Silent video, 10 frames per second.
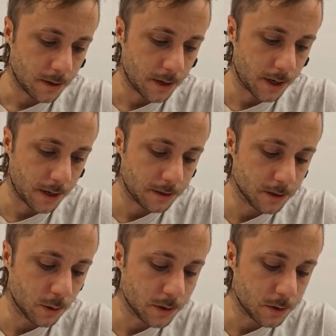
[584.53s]
and you're
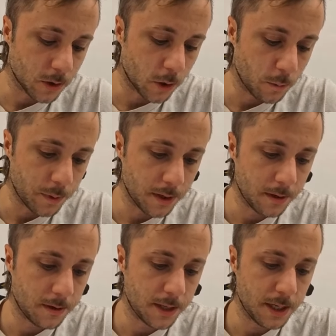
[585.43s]
going to
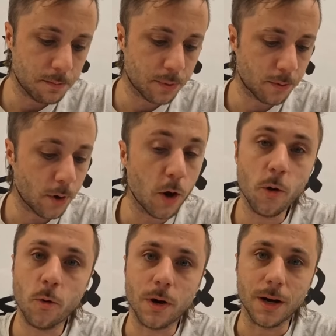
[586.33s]
open the
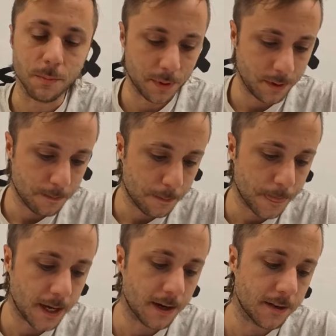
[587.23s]
Pro up.
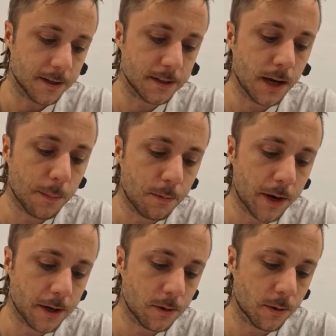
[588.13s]
And in the top
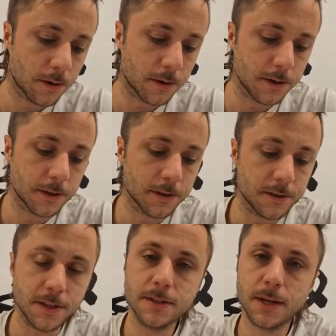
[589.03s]
right corner, you're going to
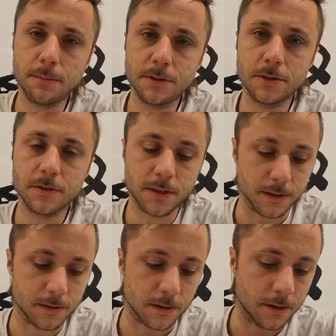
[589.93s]
see temperature
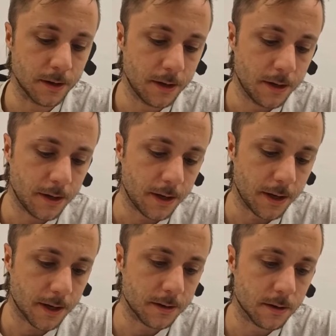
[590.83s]
sensor.
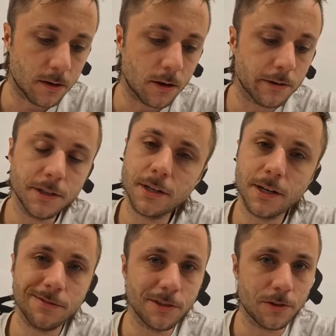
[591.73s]
And all you're going to
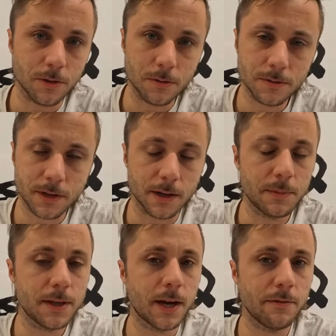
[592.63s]
have to do, it's going to
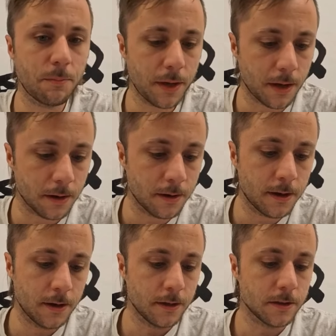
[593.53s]
be kind of a pain,
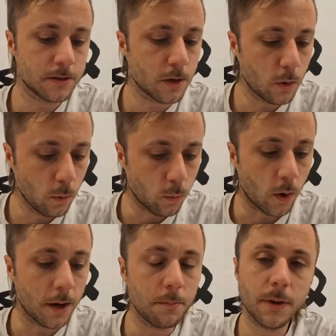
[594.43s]
just go
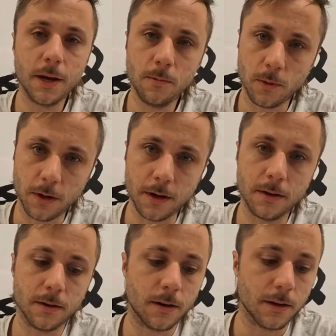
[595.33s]
one by
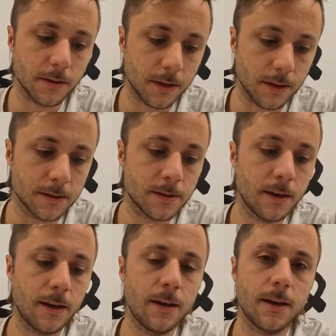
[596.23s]
one on these,
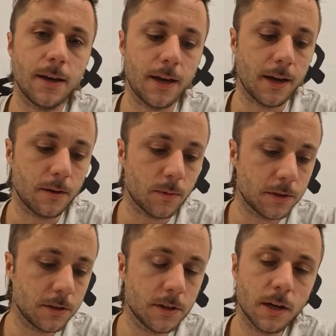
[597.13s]
And
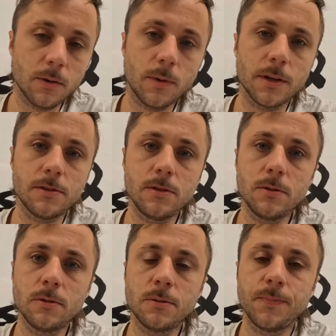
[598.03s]
what you're going to want to
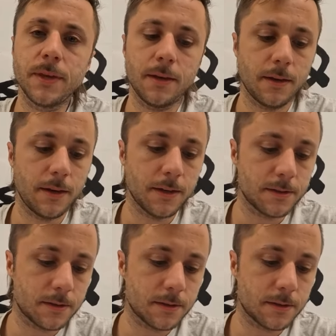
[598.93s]
do is